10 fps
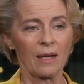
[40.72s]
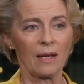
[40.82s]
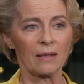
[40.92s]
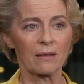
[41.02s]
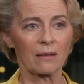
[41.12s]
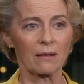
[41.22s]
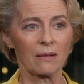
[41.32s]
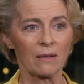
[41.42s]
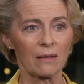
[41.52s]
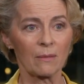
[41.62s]
At
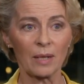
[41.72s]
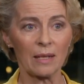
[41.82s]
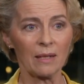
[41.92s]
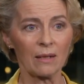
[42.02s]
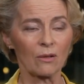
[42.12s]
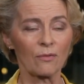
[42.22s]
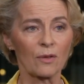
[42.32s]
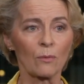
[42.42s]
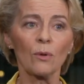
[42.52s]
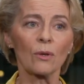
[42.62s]
uh, the beginning
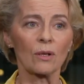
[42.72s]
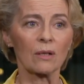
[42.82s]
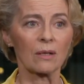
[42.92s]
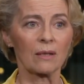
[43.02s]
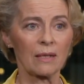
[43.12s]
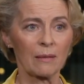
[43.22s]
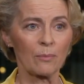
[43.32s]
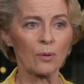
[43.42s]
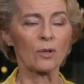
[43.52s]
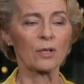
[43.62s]
of the war, the
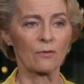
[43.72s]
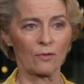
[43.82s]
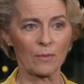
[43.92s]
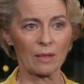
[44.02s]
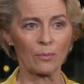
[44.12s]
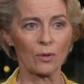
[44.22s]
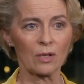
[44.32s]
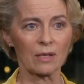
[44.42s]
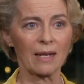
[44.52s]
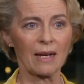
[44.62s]
imported from the
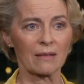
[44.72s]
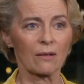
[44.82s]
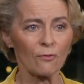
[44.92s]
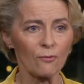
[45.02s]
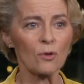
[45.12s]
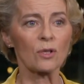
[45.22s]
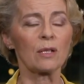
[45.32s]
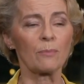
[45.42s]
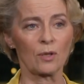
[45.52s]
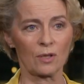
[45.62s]
imported gas,
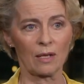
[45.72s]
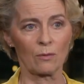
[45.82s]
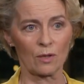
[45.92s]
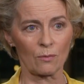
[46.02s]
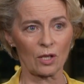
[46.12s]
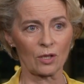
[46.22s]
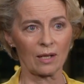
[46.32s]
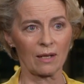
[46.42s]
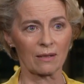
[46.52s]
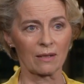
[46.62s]
40% was
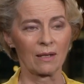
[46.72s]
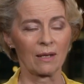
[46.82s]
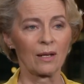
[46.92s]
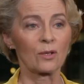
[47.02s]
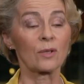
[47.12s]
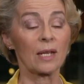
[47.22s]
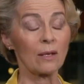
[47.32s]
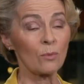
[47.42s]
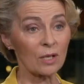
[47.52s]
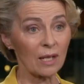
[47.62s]
Russian gas.
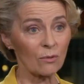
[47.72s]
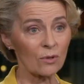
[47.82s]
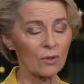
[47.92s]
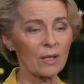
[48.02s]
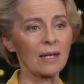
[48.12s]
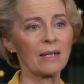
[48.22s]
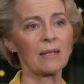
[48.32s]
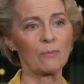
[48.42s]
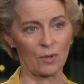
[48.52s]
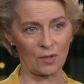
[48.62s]
Today we're down to
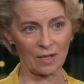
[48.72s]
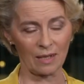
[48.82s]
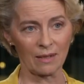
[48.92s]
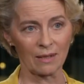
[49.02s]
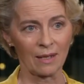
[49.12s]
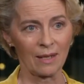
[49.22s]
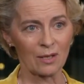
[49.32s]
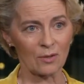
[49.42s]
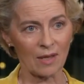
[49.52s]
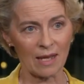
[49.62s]
9%.
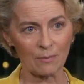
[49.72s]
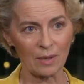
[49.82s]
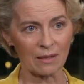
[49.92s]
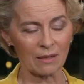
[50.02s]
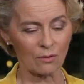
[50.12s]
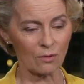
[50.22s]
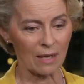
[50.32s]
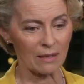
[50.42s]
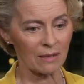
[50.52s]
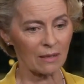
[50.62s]
So there has been a
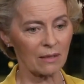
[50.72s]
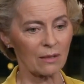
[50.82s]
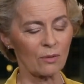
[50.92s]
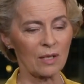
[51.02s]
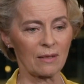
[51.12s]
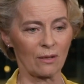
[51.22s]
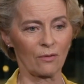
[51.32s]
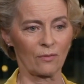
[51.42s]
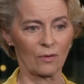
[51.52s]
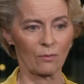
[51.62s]
drastic decrease
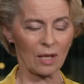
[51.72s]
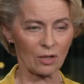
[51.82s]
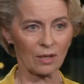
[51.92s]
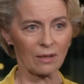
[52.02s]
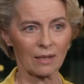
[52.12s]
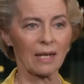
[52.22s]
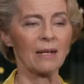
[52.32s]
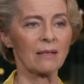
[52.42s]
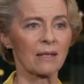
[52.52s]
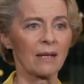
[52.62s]
of Russian
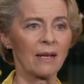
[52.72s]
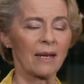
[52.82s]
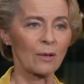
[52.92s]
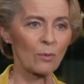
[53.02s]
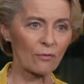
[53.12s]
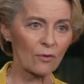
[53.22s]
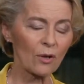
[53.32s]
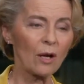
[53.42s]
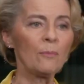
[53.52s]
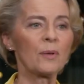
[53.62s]
gas, and we have
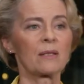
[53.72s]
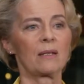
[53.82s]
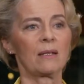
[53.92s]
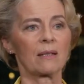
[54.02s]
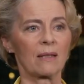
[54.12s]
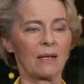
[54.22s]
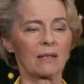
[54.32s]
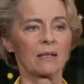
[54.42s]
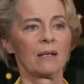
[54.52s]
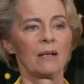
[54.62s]
compensated
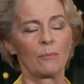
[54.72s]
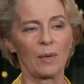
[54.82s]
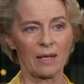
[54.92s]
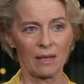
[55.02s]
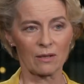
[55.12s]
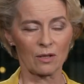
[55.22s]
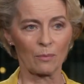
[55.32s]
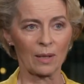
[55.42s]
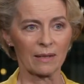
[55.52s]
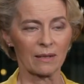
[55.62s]
that by other
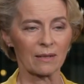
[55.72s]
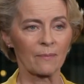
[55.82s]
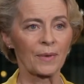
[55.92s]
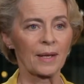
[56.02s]
suppliers.